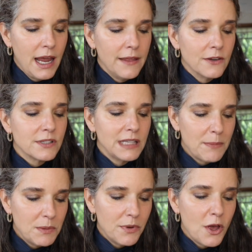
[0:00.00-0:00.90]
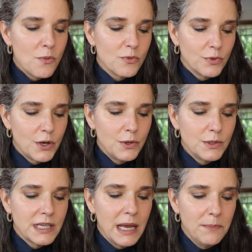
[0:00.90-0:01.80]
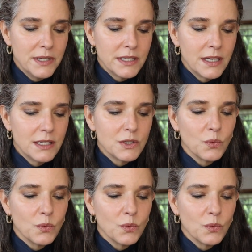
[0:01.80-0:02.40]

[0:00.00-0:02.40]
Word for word: and there's lemon balm, rose, hibiscus,